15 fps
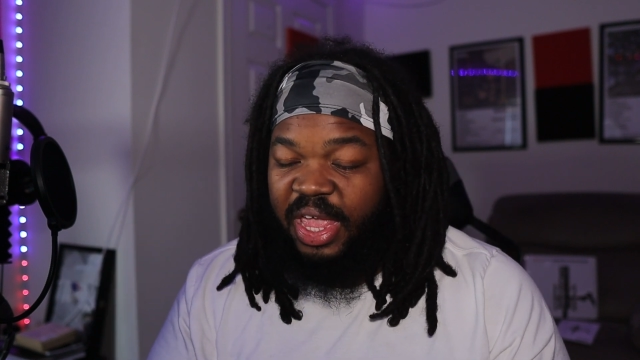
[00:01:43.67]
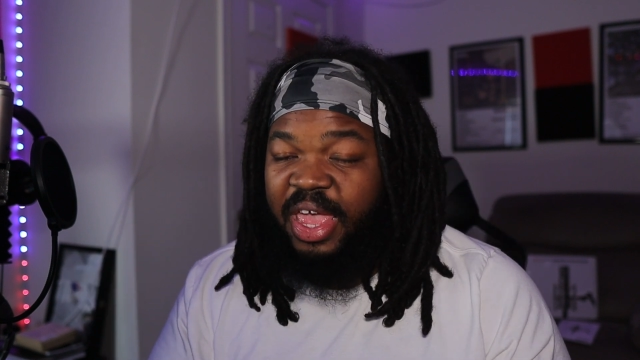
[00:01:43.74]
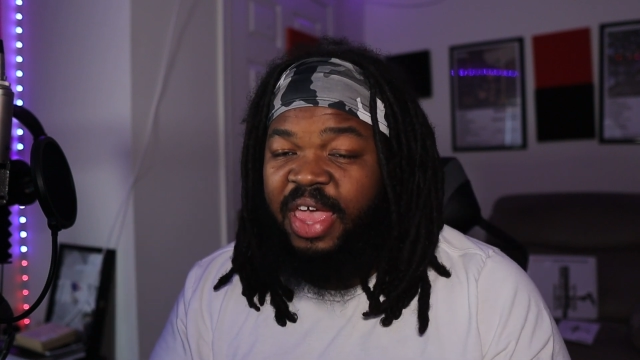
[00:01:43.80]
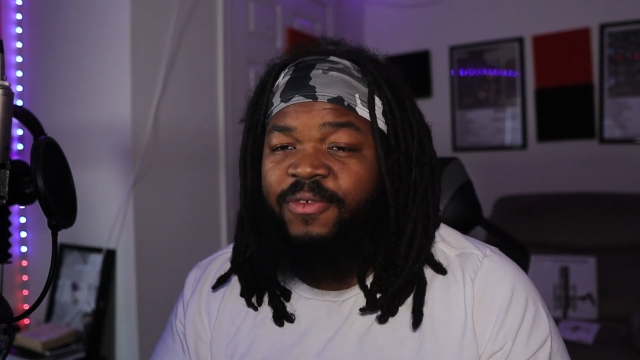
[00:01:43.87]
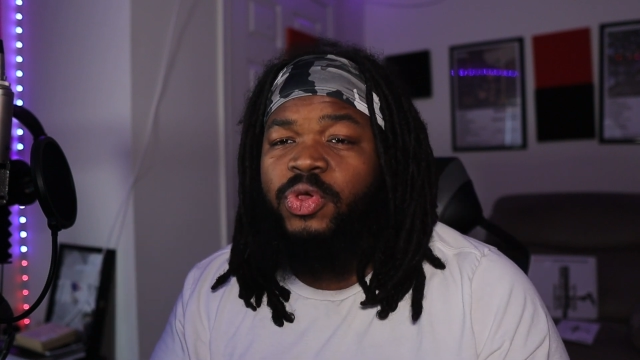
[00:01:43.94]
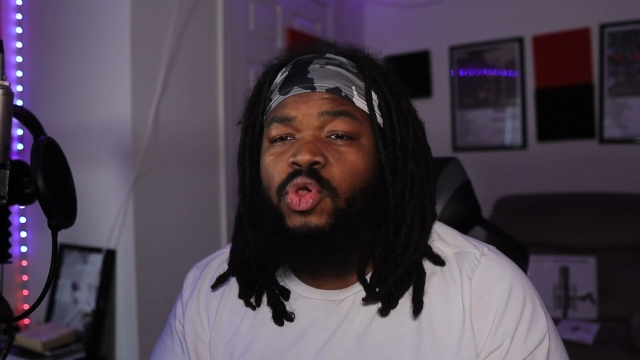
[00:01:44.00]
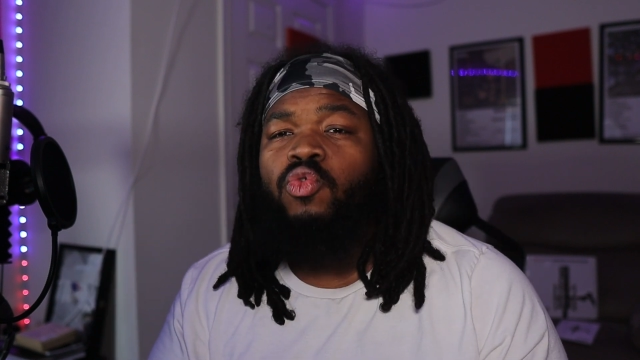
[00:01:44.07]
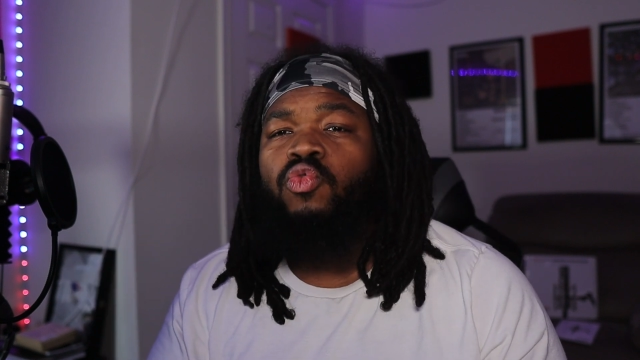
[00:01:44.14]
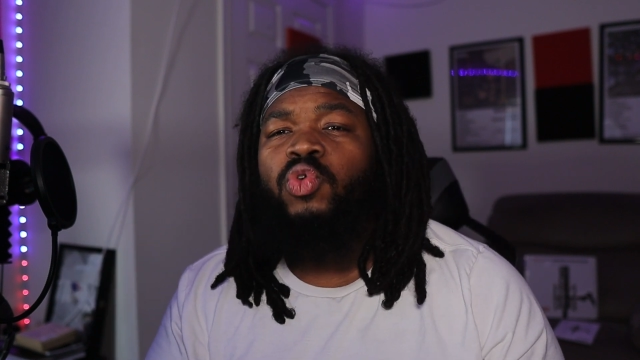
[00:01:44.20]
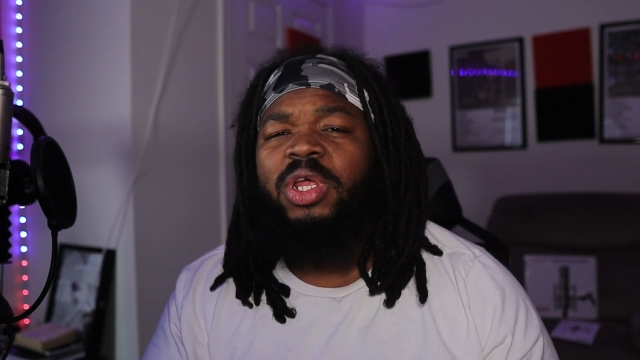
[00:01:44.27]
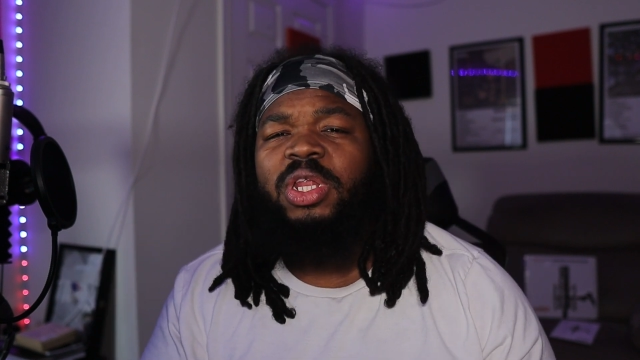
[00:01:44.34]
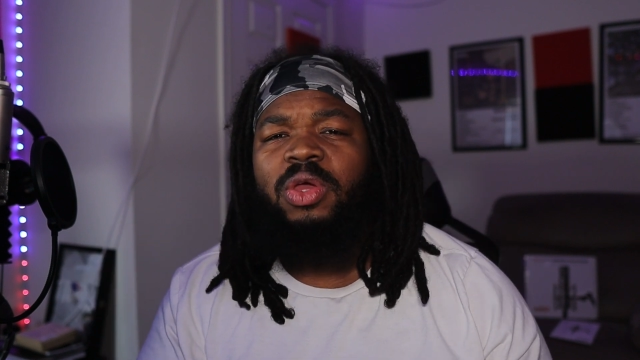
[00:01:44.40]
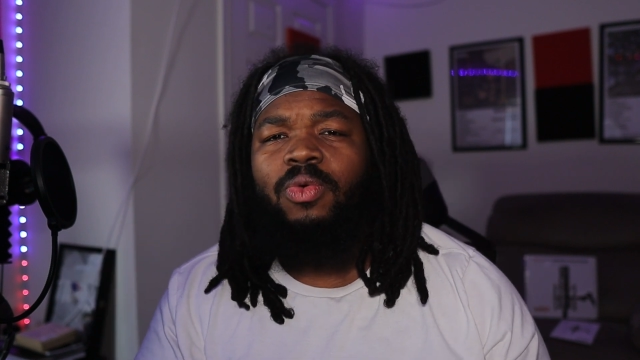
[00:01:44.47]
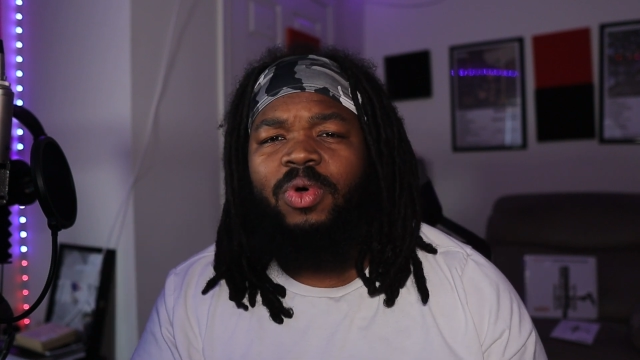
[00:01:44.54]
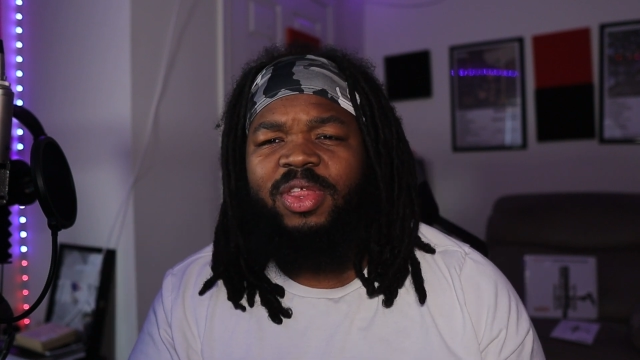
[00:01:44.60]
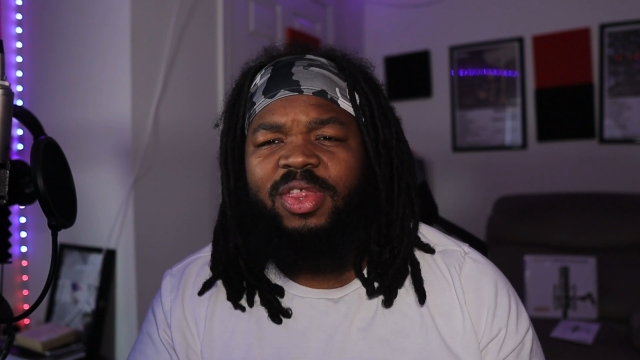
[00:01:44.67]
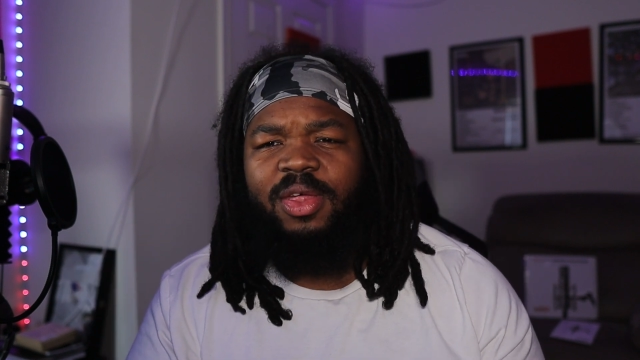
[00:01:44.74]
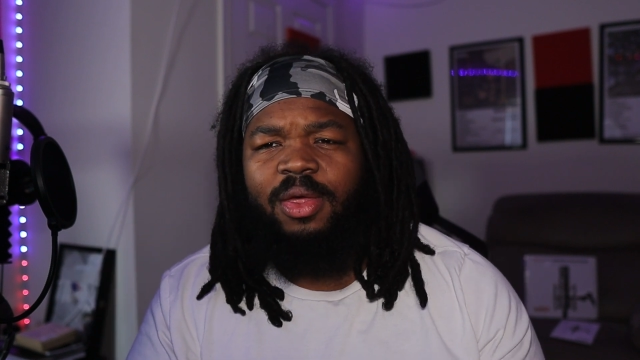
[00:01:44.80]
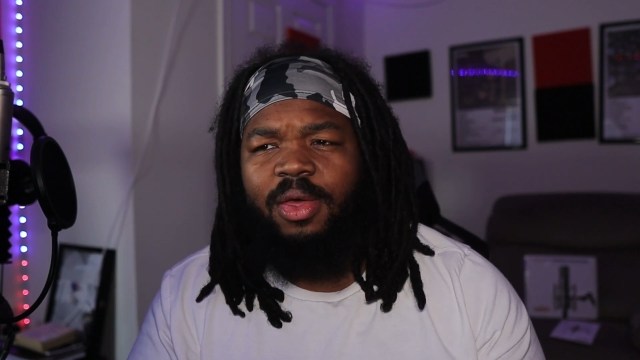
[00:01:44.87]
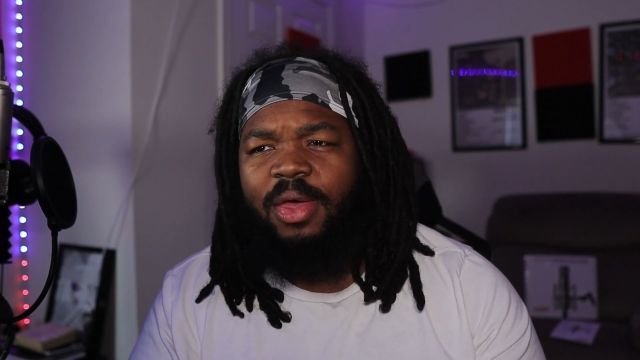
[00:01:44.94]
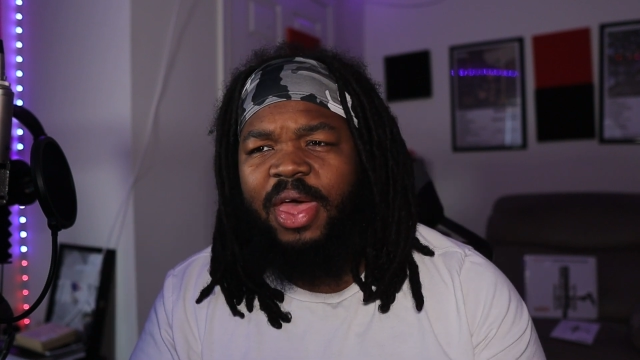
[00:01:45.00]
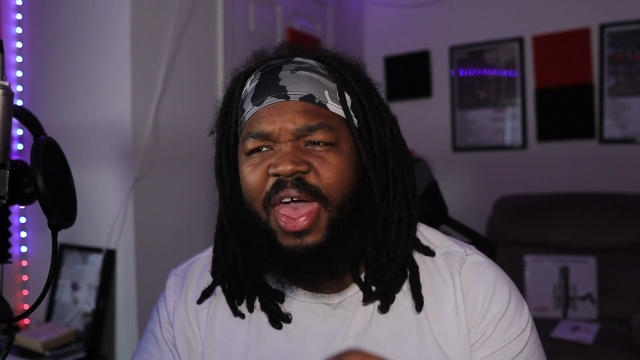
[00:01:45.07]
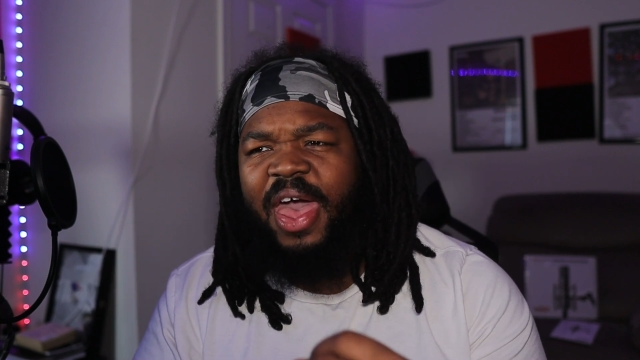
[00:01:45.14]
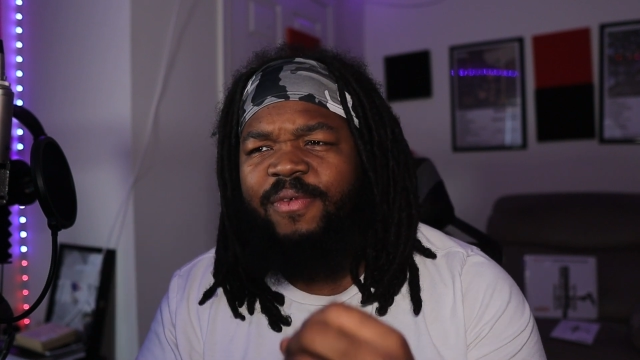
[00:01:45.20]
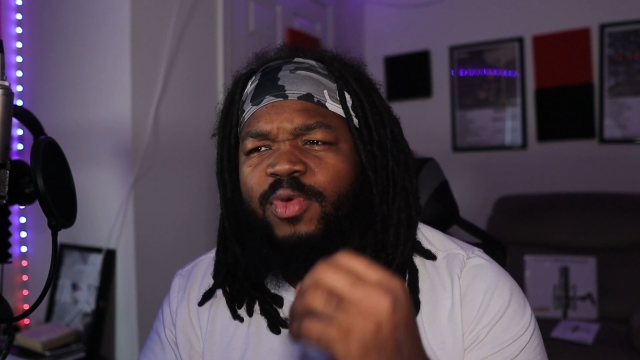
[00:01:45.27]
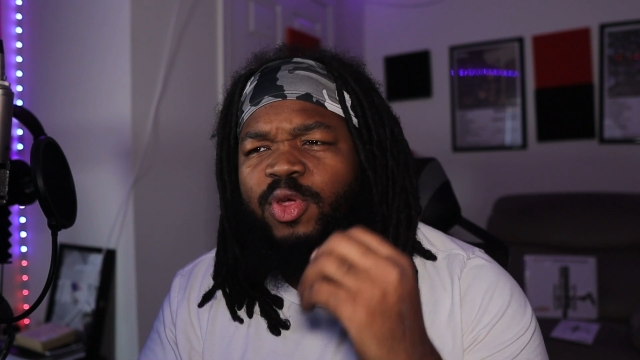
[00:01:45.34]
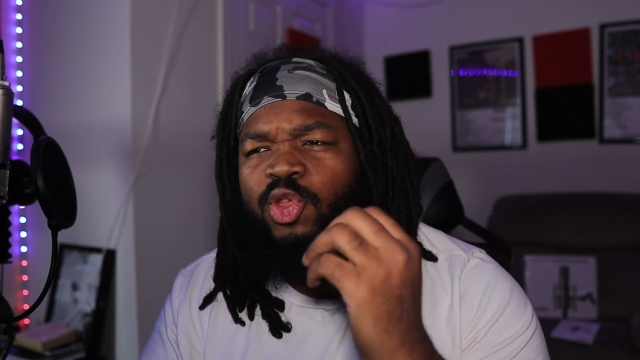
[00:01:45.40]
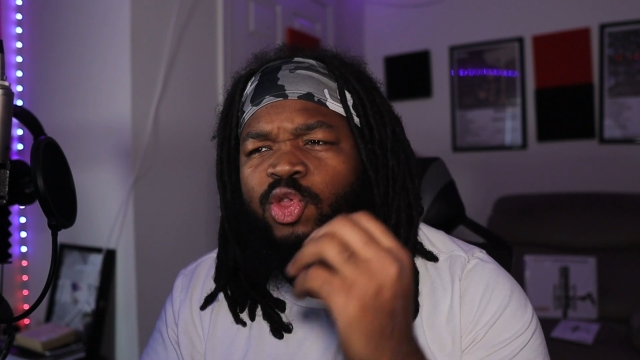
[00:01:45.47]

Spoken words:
if you really want to have a